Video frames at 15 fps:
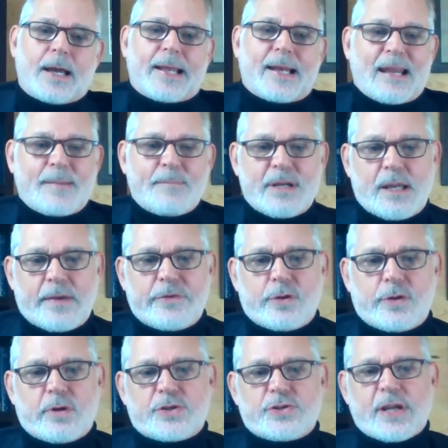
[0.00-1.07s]
Uh, and let me
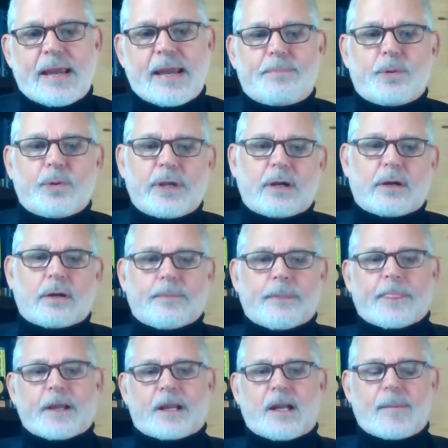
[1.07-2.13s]
give you an example here.
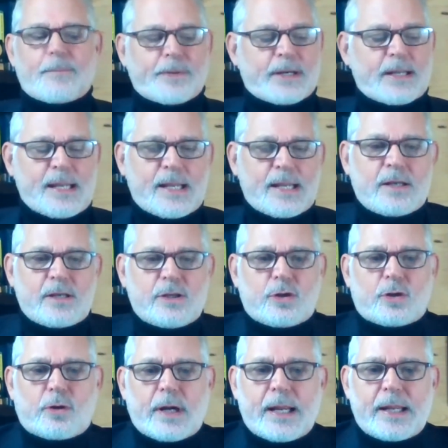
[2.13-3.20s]
The company in
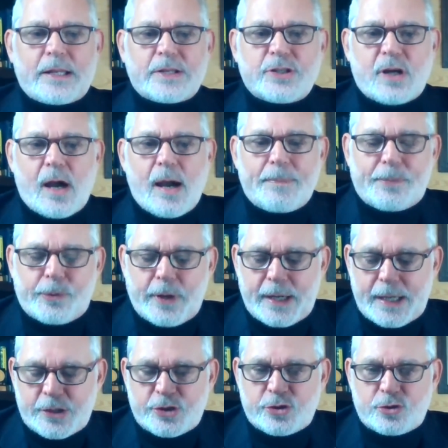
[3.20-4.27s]
Ukraine that's
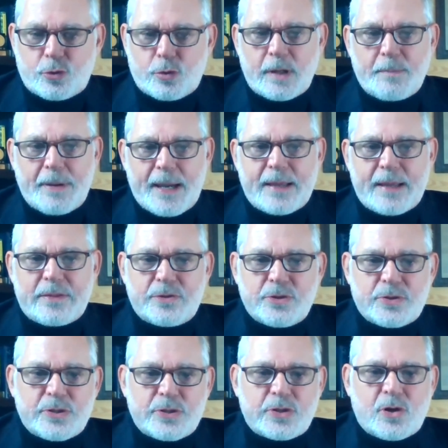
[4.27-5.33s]
operating, storing
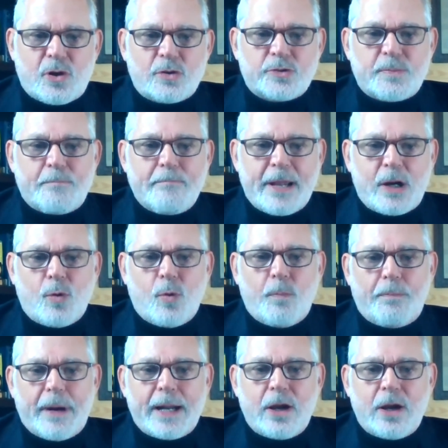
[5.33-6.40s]
pathogens, is called
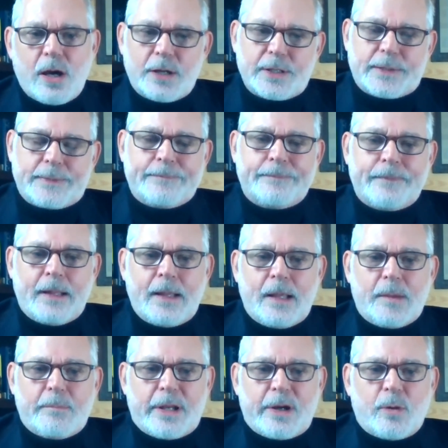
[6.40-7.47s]
Metabiota.
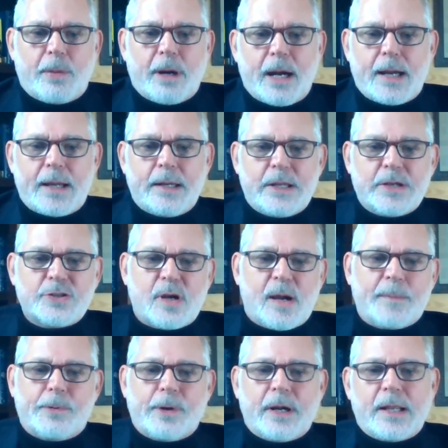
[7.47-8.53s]
Metabiota
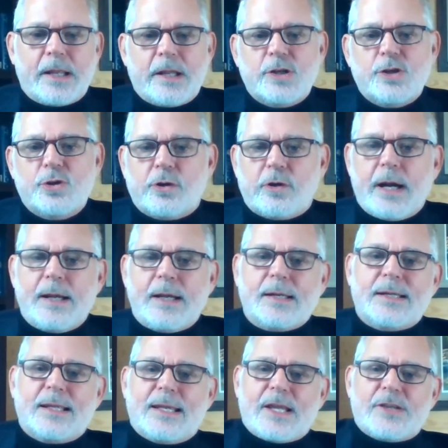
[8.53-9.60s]
is operating in
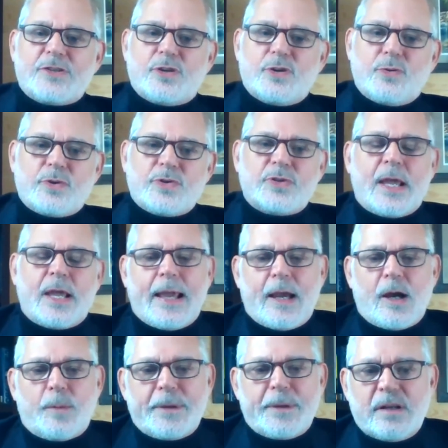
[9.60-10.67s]
Ukraine. And guess who is
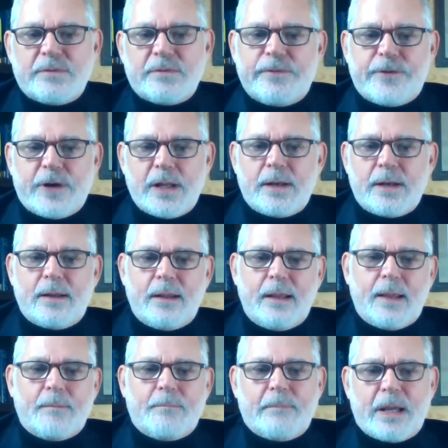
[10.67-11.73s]
helping to
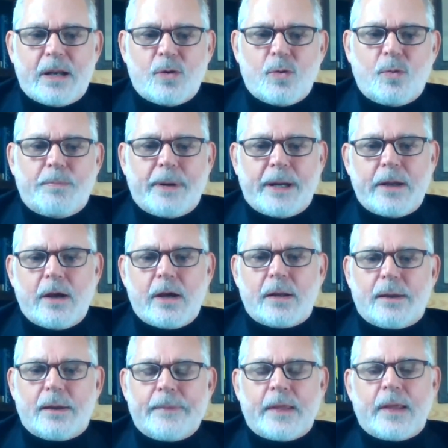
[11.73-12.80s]
fund
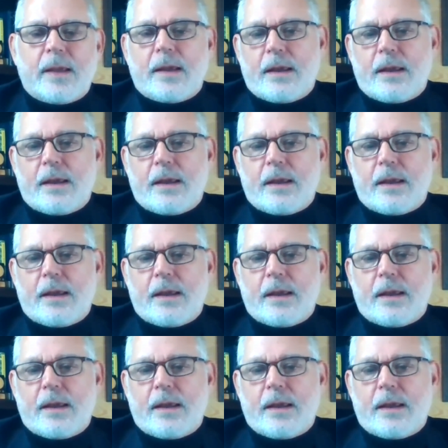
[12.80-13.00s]
Metabiota?